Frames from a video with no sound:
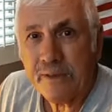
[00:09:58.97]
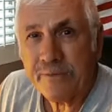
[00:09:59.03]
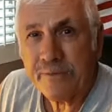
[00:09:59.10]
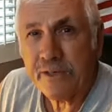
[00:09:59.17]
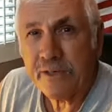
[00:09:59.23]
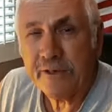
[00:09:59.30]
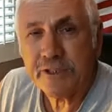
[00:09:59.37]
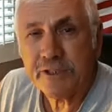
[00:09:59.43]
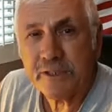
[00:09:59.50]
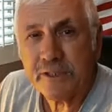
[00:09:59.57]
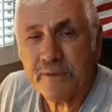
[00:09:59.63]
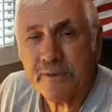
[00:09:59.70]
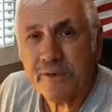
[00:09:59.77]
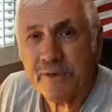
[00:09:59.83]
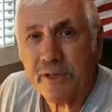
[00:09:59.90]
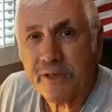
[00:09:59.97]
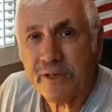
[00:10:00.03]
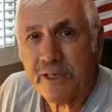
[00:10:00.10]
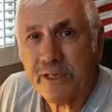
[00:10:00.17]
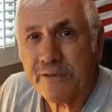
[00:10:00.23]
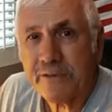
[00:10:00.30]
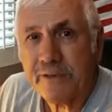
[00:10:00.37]
the leadership of another
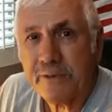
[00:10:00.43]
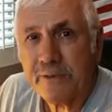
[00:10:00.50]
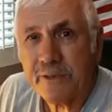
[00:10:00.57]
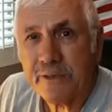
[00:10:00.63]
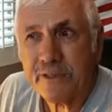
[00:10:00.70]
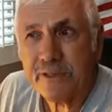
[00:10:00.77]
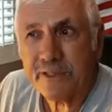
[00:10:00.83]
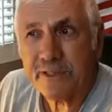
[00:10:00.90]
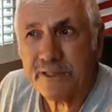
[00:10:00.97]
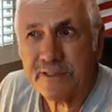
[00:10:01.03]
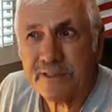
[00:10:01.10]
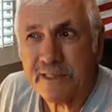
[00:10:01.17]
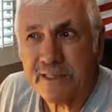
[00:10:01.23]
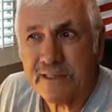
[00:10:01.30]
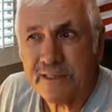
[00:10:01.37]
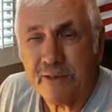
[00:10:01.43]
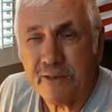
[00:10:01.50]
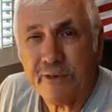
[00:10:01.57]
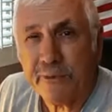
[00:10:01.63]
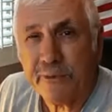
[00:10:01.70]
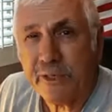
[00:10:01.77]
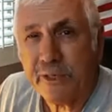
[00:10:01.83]
country when he says that's not
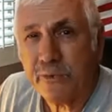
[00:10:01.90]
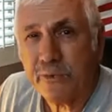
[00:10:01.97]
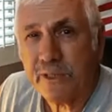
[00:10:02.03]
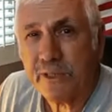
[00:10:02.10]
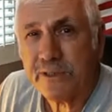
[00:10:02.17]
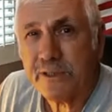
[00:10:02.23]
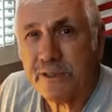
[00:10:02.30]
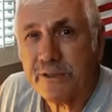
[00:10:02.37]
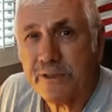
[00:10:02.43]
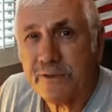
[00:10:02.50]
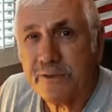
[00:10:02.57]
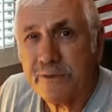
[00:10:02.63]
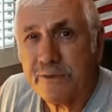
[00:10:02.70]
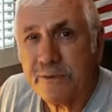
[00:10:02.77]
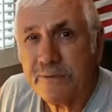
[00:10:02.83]
really what he wants to do?